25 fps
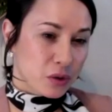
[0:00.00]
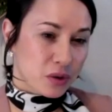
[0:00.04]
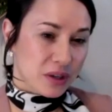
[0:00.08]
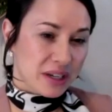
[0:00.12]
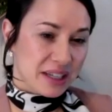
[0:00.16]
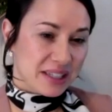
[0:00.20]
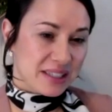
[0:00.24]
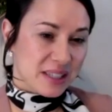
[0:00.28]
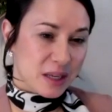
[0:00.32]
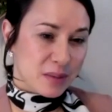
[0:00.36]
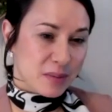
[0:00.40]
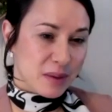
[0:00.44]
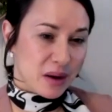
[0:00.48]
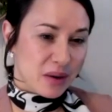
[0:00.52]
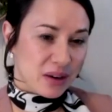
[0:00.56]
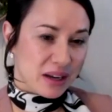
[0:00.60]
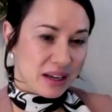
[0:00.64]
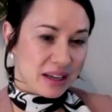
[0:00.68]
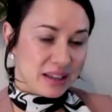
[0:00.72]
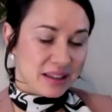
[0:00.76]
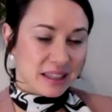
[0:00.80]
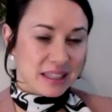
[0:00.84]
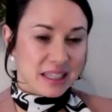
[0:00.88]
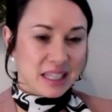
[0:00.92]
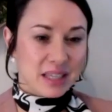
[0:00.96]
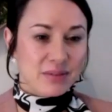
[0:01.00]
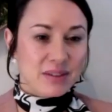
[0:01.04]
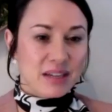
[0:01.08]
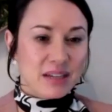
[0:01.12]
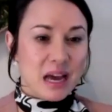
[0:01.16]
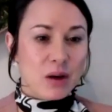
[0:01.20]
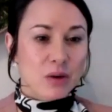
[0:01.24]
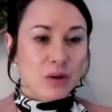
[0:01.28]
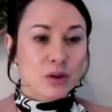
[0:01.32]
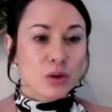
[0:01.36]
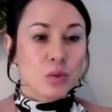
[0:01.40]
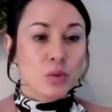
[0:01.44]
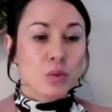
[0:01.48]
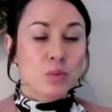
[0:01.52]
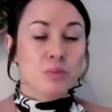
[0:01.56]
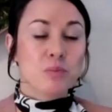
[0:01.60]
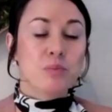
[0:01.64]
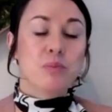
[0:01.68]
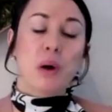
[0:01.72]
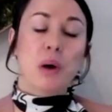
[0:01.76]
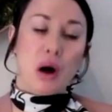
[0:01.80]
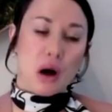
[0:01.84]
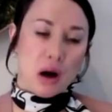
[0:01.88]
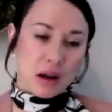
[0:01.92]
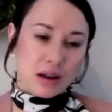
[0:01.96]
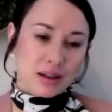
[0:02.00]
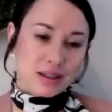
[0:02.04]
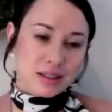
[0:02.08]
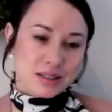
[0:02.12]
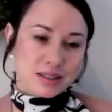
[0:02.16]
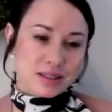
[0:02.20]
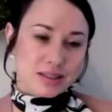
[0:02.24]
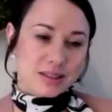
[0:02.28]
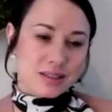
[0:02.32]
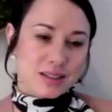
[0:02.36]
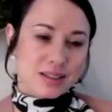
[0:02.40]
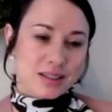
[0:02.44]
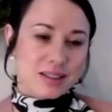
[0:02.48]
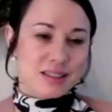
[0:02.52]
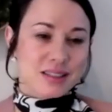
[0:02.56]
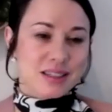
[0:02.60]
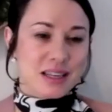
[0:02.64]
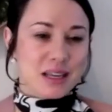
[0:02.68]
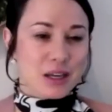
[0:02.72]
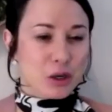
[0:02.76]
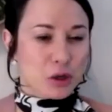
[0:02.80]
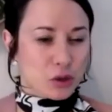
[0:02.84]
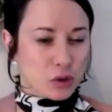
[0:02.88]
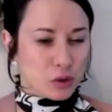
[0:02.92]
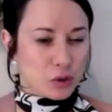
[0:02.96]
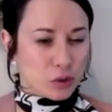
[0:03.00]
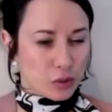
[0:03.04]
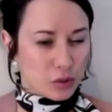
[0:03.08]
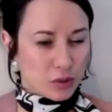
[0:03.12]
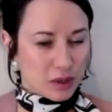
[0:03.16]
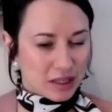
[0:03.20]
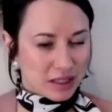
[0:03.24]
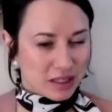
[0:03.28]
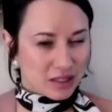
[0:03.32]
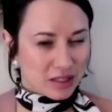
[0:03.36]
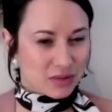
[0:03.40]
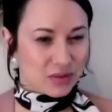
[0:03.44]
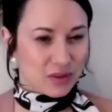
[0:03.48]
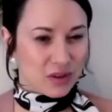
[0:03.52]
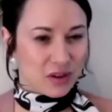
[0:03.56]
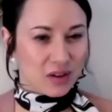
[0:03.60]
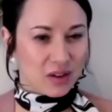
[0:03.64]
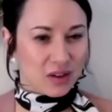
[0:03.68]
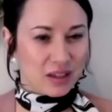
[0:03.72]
about it. Like even how you boss is like graceful.